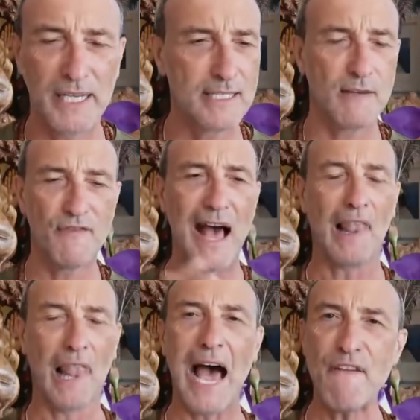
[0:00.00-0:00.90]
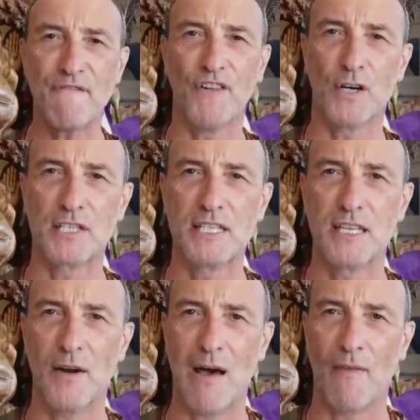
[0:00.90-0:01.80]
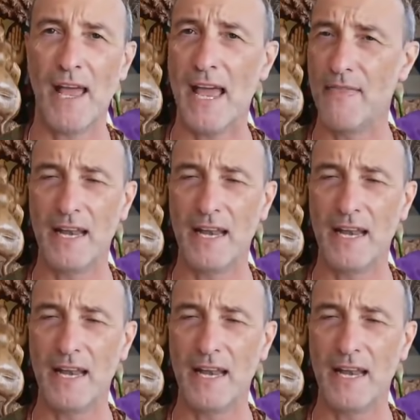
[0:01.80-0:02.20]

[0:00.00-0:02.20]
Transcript: Because if that life force is around there,